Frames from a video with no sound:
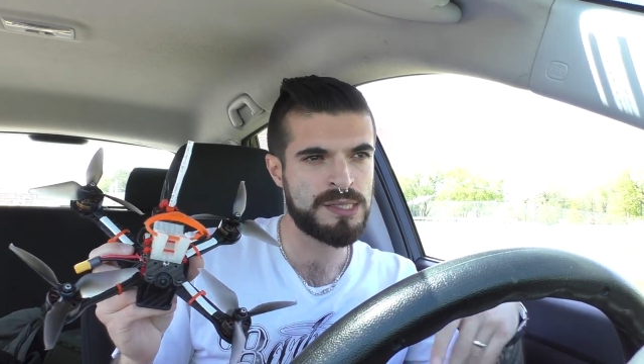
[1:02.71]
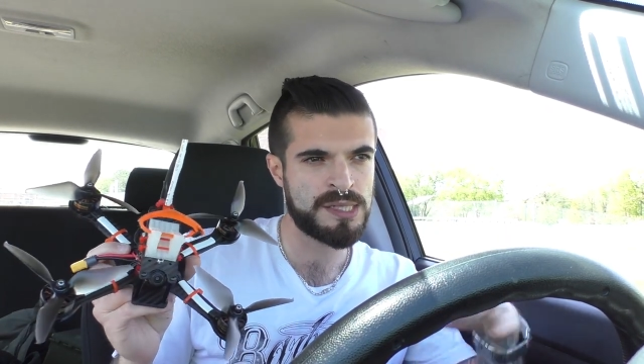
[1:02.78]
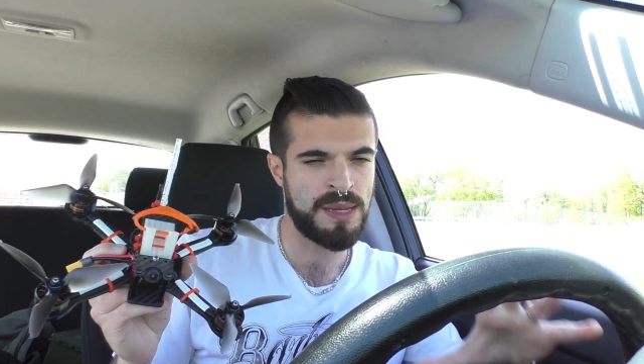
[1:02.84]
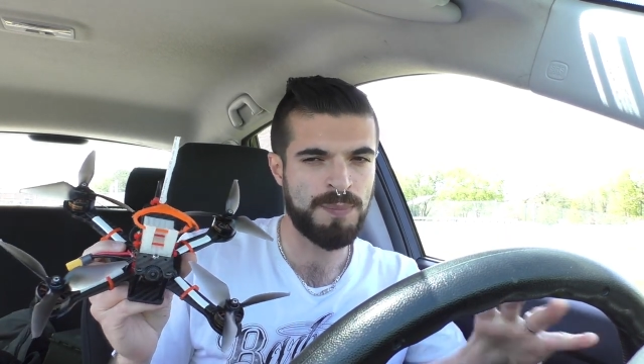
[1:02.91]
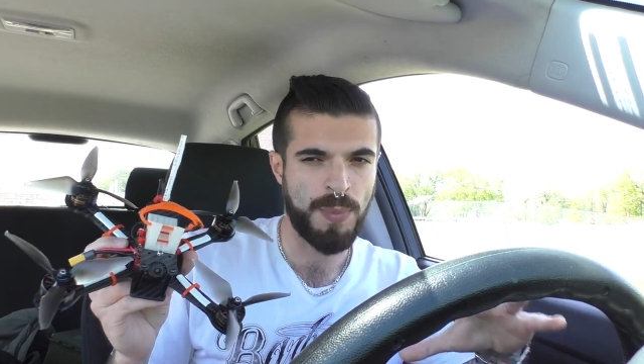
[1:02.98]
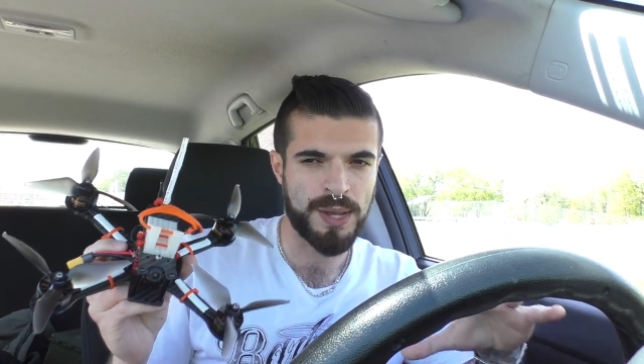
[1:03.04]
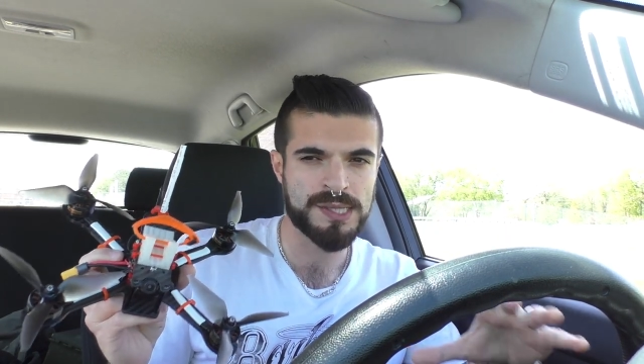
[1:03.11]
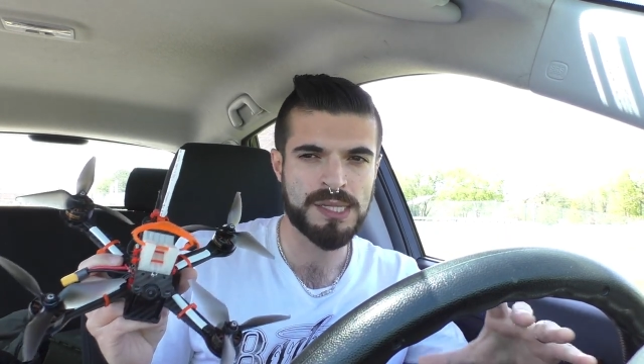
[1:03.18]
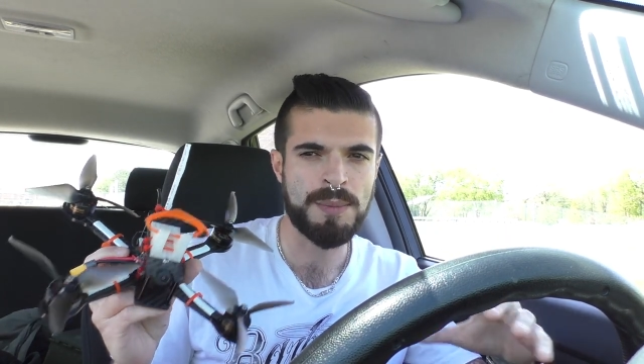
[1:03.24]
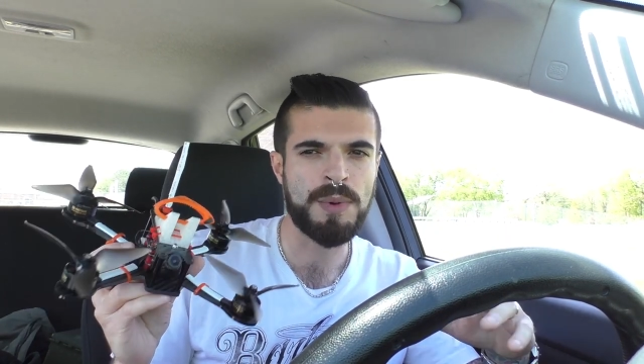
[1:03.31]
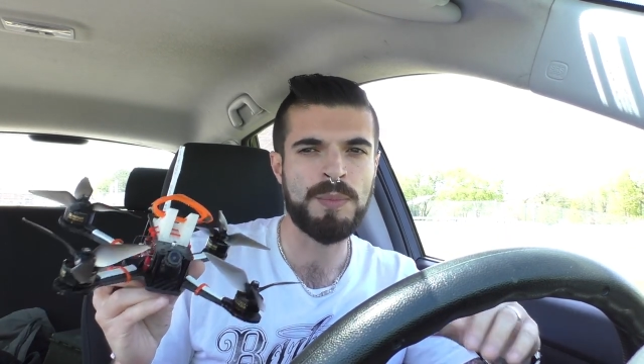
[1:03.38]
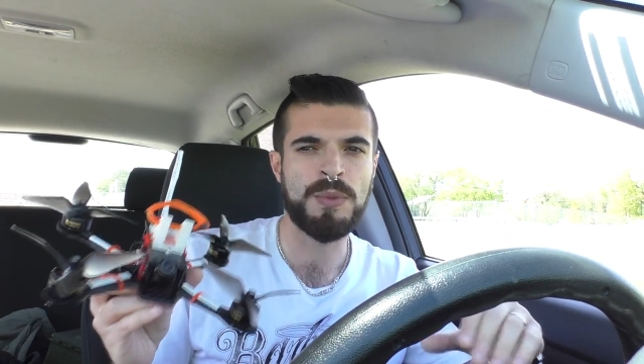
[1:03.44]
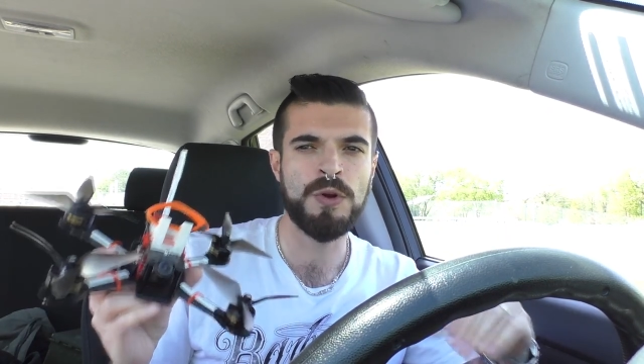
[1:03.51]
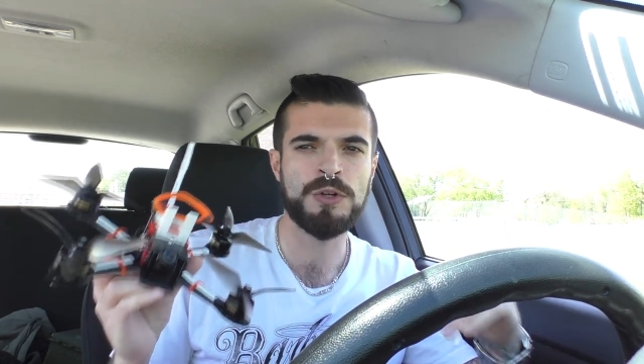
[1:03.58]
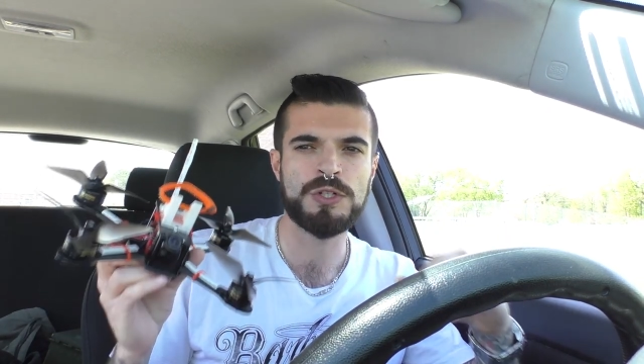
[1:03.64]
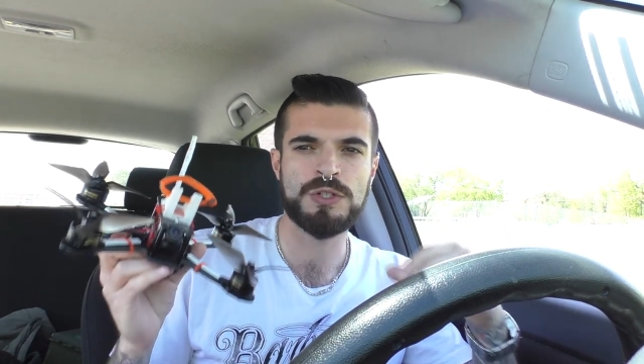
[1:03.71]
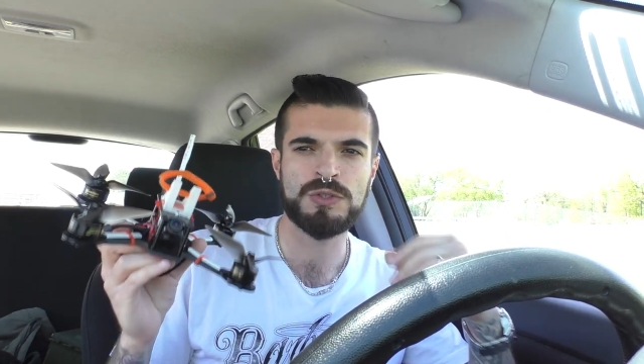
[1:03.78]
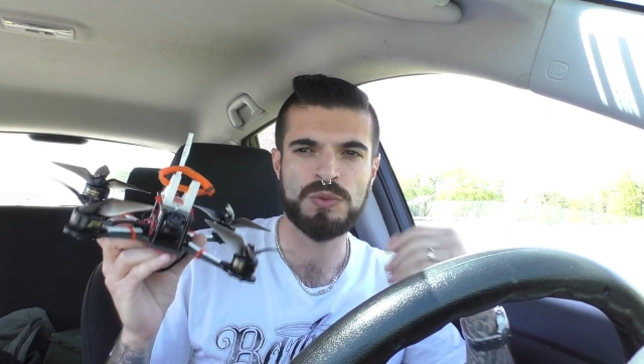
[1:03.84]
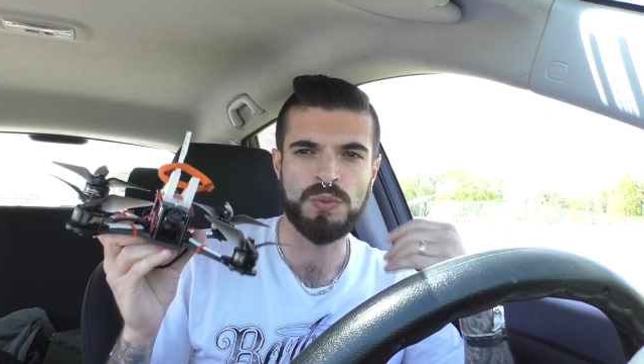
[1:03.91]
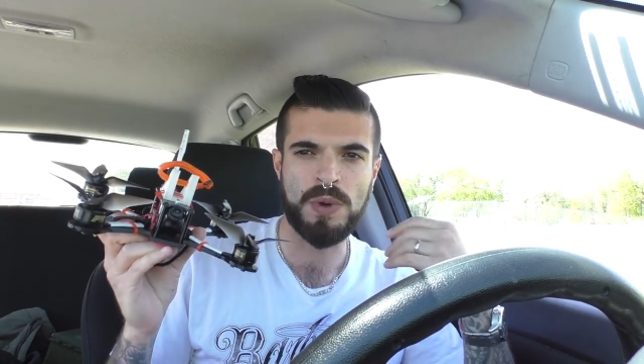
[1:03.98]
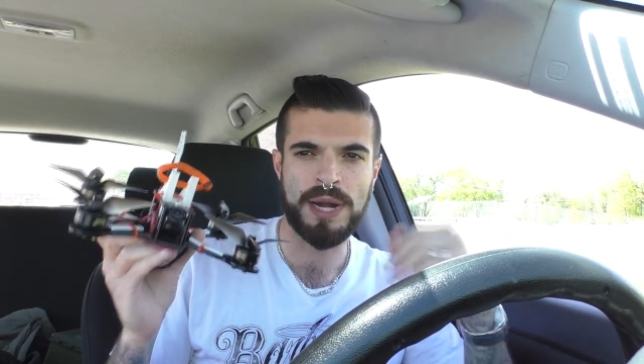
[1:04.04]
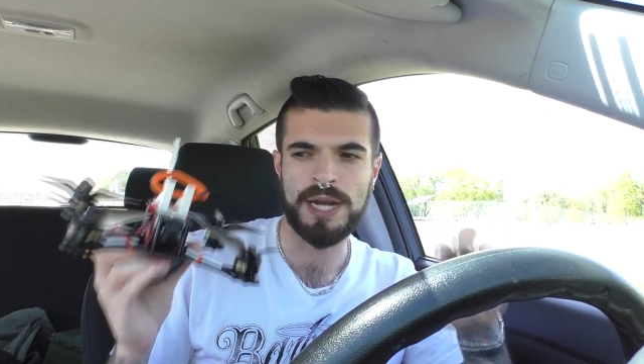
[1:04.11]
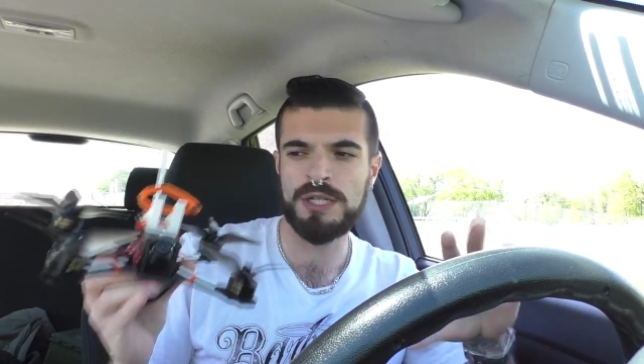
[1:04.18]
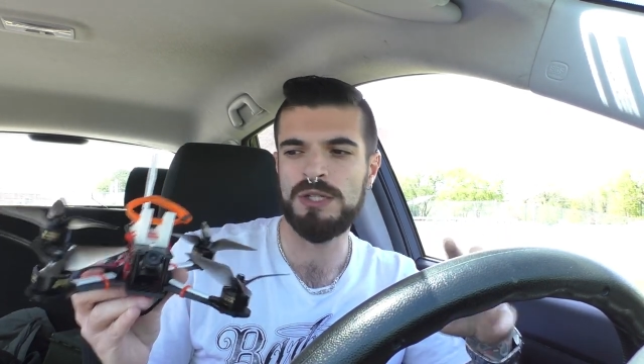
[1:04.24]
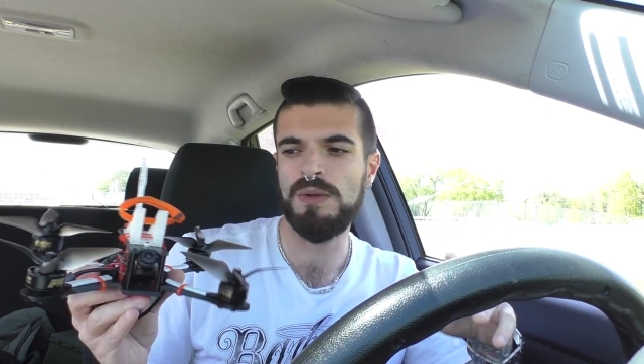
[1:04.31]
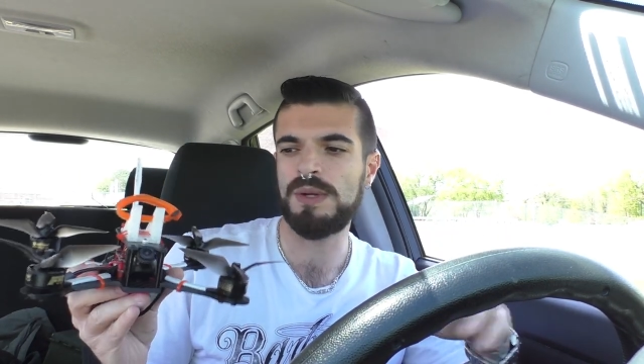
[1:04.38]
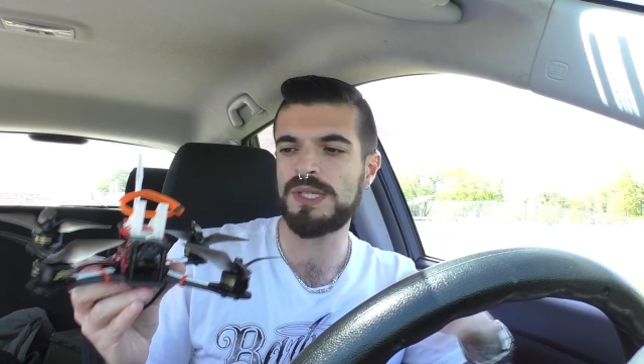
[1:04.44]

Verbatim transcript: step-by-step approach as to what I do,